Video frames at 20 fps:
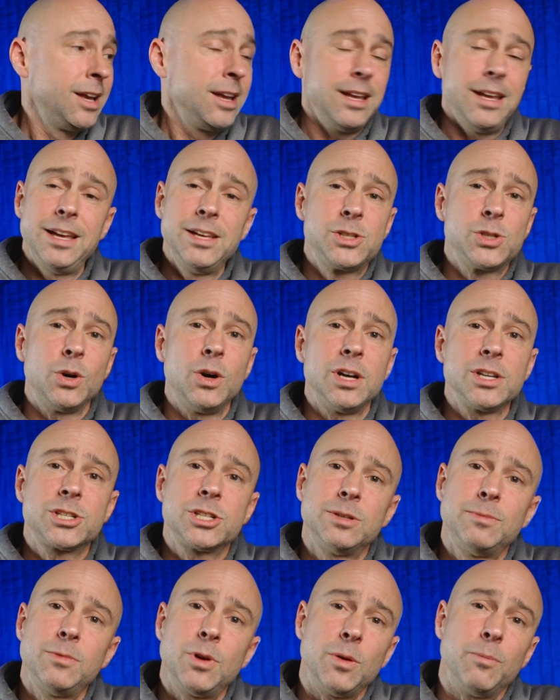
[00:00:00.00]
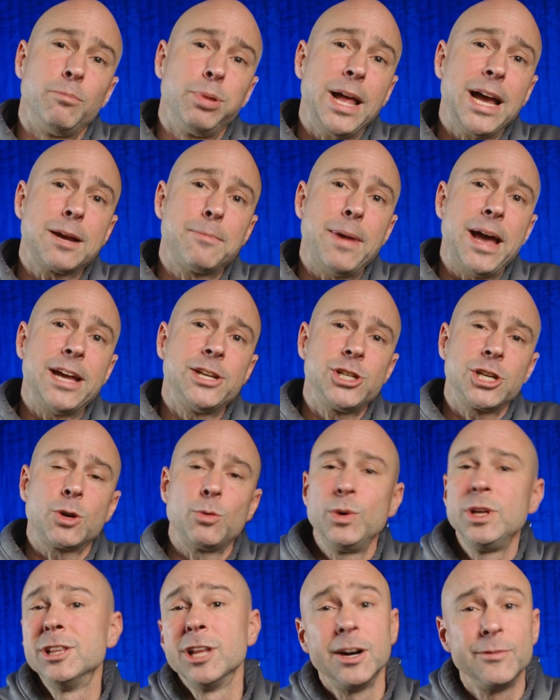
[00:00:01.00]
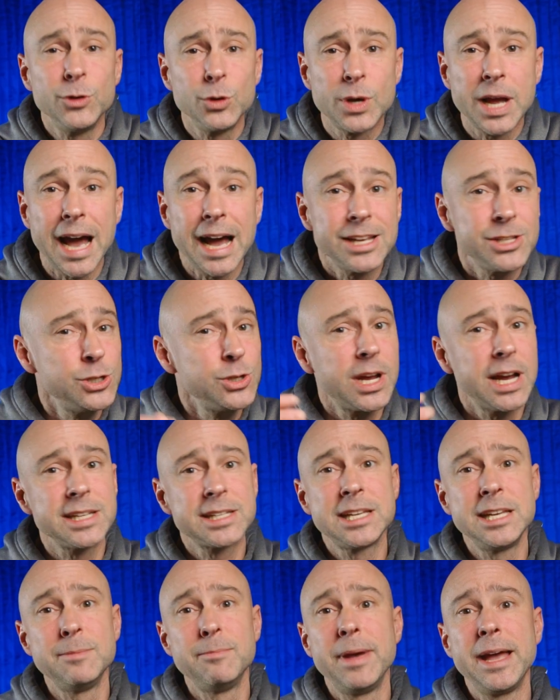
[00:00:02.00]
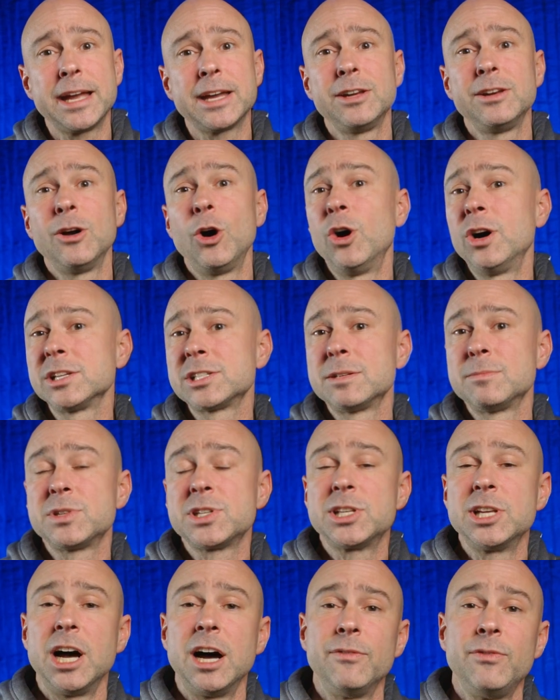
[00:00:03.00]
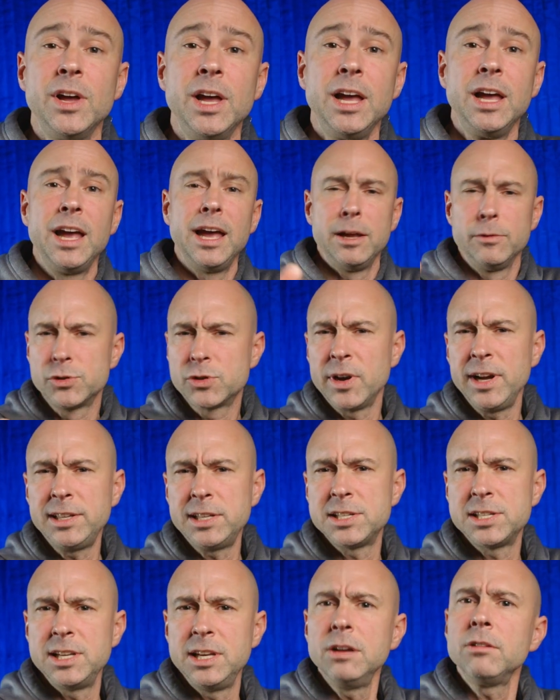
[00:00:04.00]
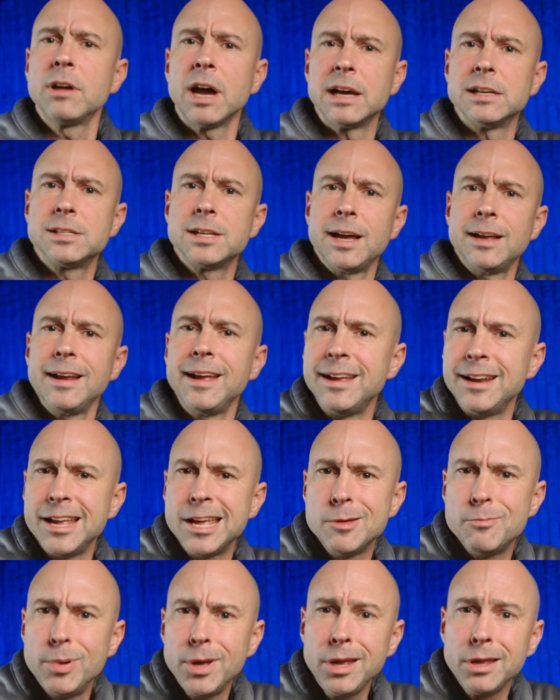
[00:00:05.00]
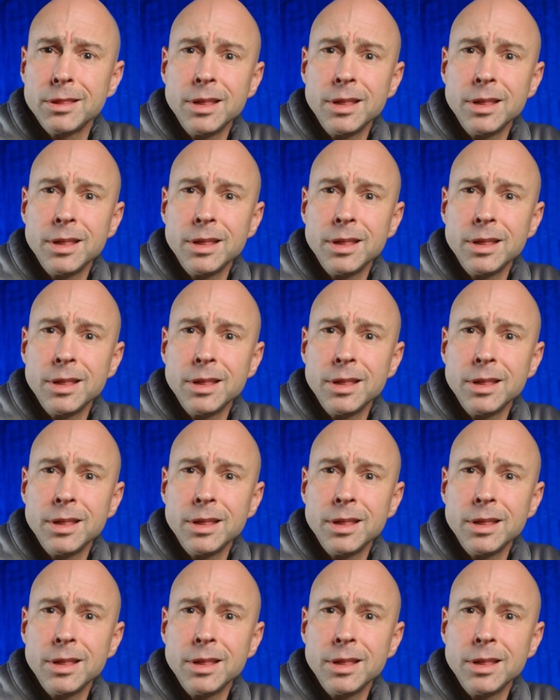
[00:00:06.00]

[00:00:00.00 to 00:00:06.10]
It's awesome. Blackmagic, we love you guys. You guys keep making awesome stuff. And it was great to see you guys at NAB.